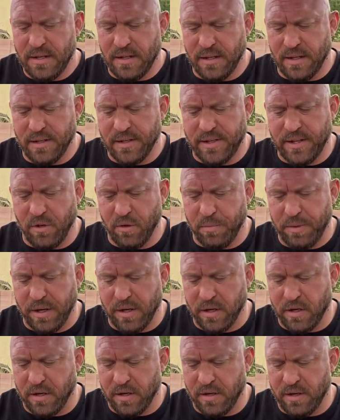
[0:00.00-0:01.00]
Lindsay will be
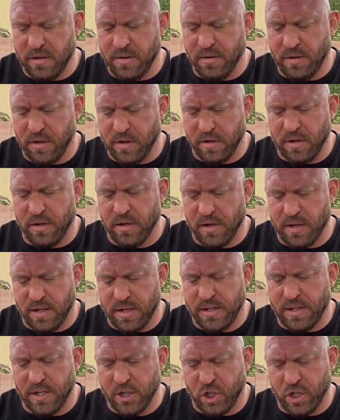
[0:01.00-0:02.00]
a
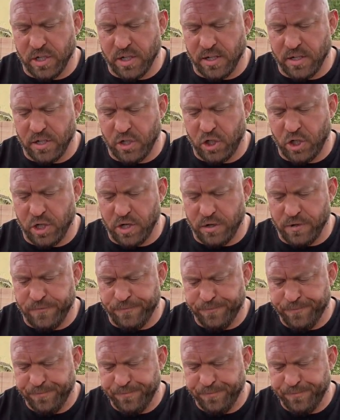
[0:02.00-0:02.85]
good addition to the show.